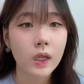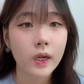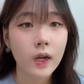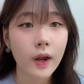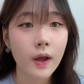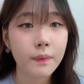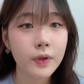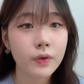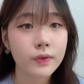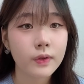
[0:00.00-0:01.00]
Like, I have
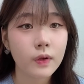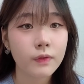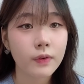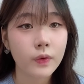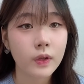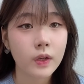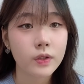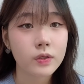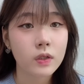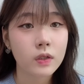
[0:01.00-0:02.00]
been using
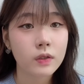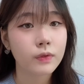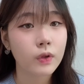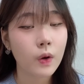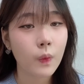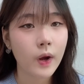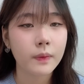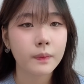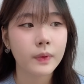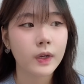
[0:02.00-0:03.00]
foundation for a
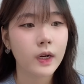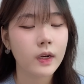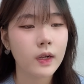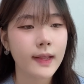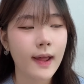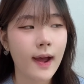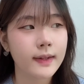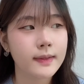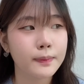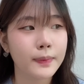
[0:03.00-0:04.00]
while, but it
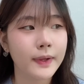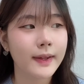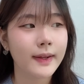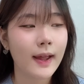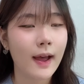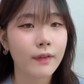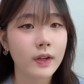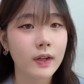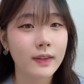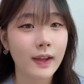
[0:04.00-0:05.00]
has been
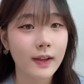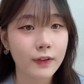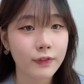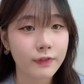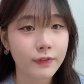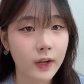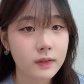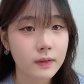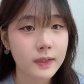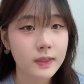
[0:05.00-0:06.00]
having negative
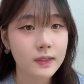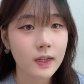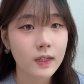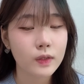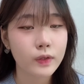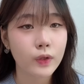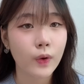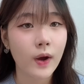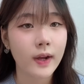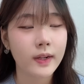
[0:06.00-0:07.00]
effects on my skin,
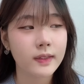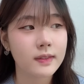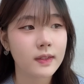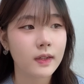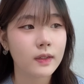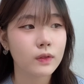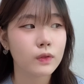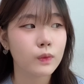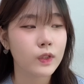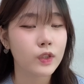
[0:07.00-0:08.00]
so I decided to
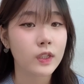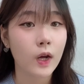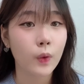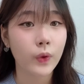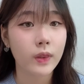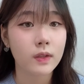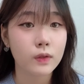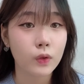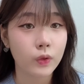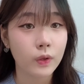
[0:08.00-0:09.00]
switch it out with this
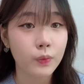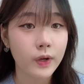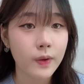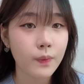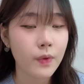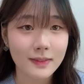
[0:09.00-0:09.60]
tone up cream.